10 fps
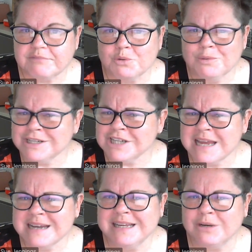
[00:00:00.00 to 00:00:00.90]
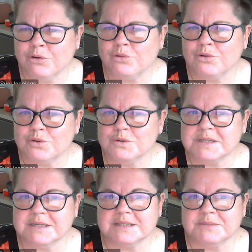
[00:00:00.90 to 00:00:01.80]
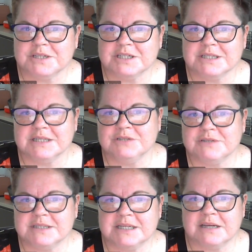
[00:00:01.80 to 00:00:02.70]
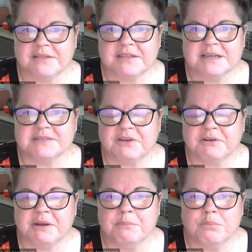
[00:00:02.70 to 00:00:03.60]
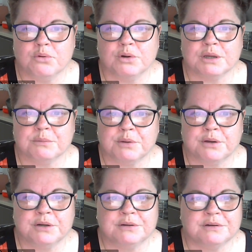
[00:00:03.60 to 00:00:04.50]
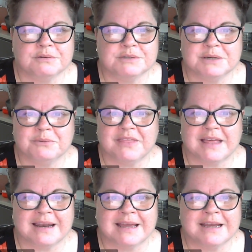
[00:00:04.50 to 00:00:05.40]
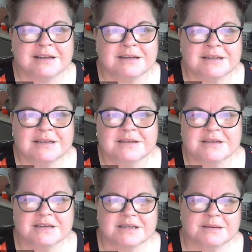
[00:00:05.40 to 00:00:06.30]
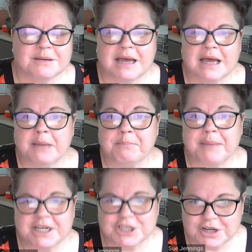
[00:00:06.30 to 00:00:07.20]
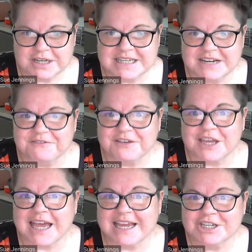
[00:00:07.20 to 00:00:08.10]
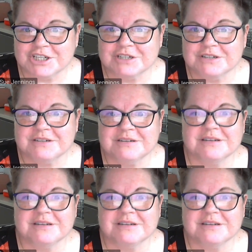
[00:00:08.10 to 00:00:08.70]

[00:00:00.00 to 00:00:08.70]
which aren't in all courses, which is interesting. I think it's a very important component. I'll deal with that later. Patient identification,